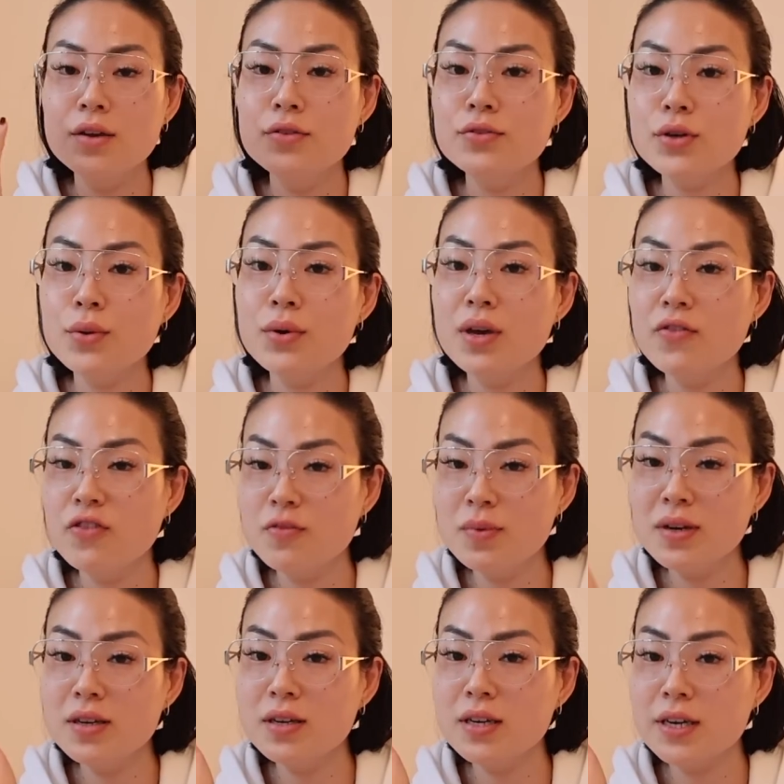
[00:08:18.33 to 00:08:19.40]
So if you've
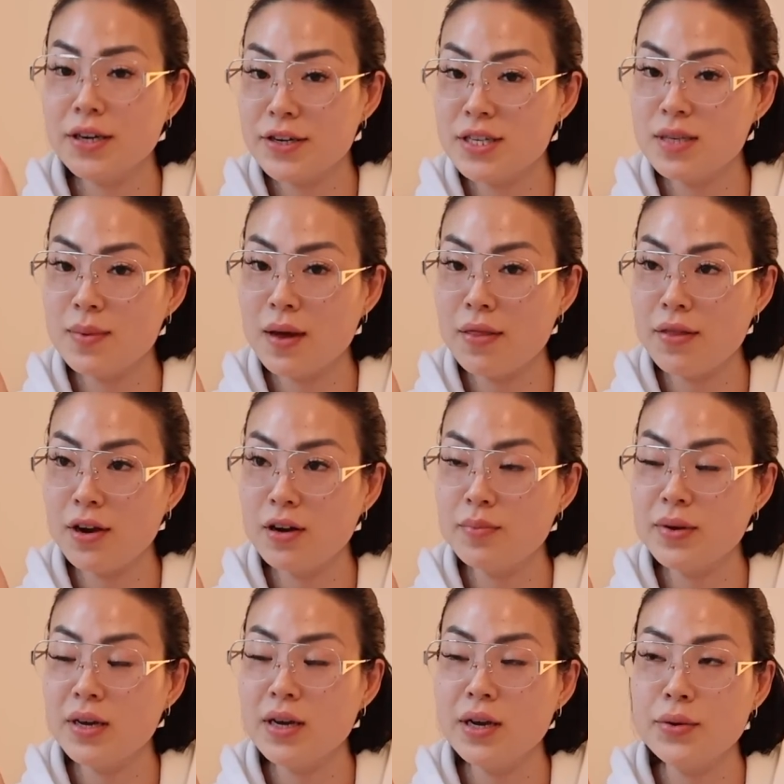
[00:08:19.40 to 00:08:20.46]
been curious about
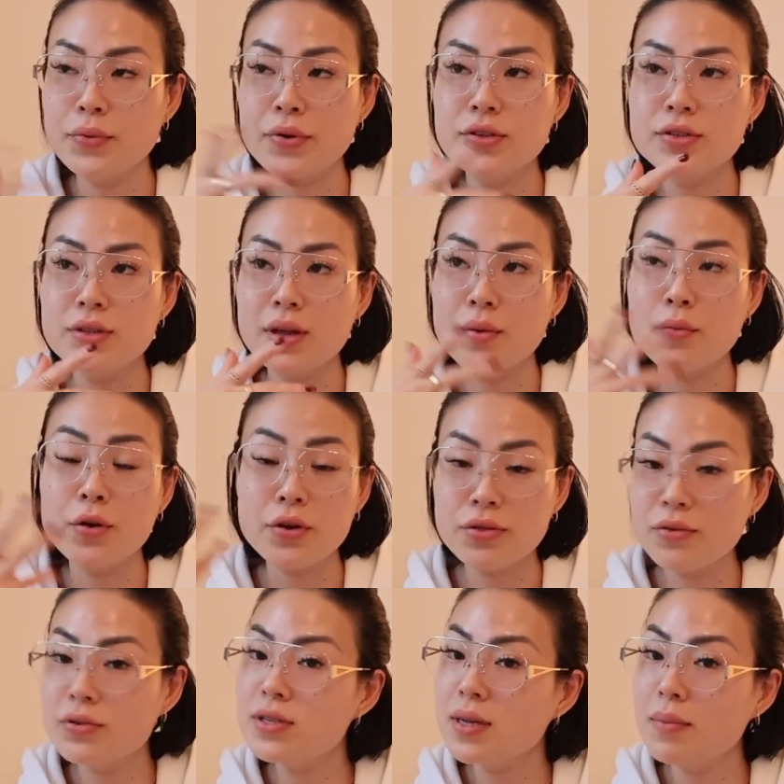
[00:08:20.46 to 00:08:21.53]
therapy in order to like
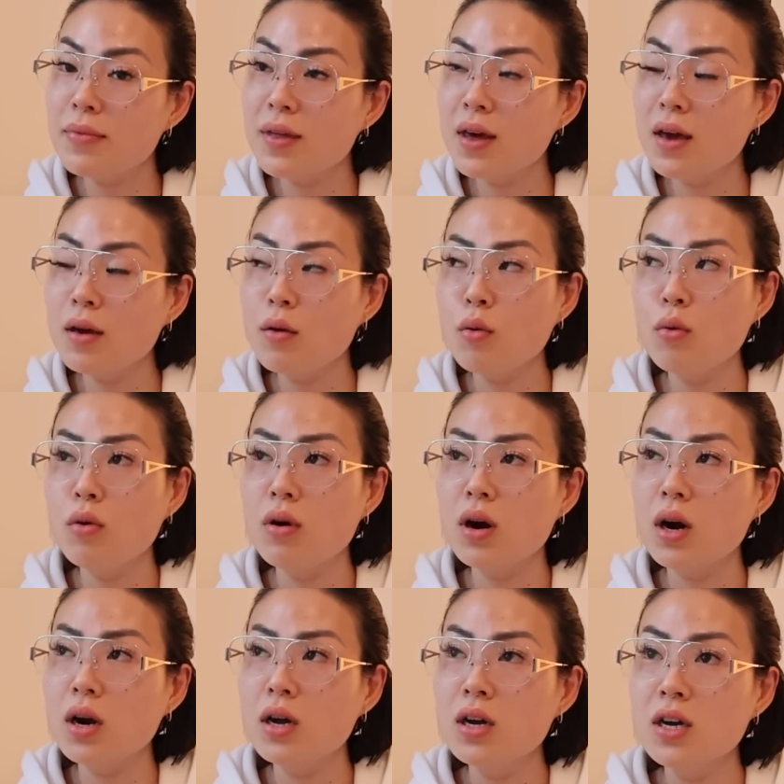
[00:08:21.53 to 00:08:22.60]
work through something,
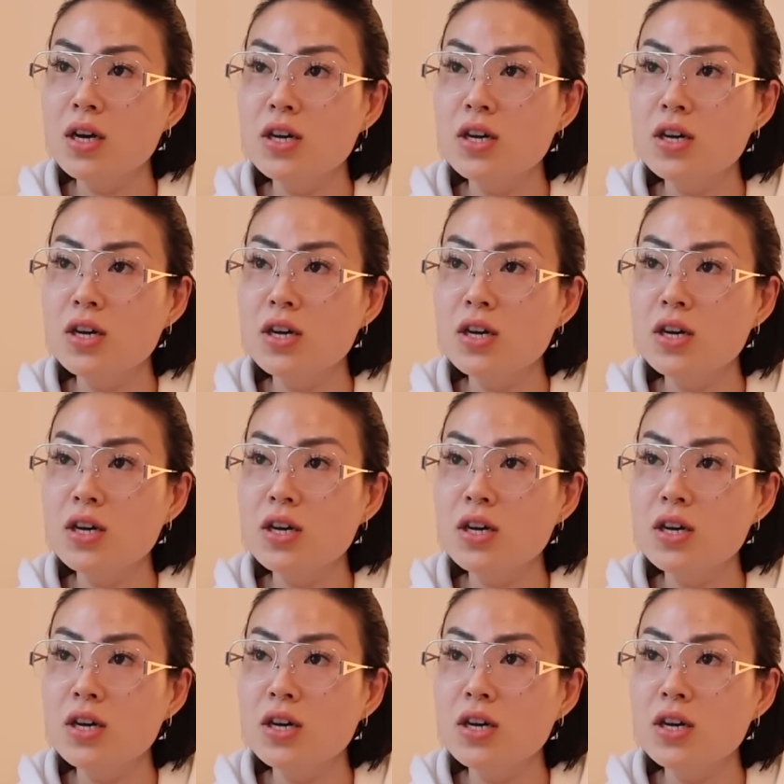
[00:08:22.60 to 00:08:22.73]
or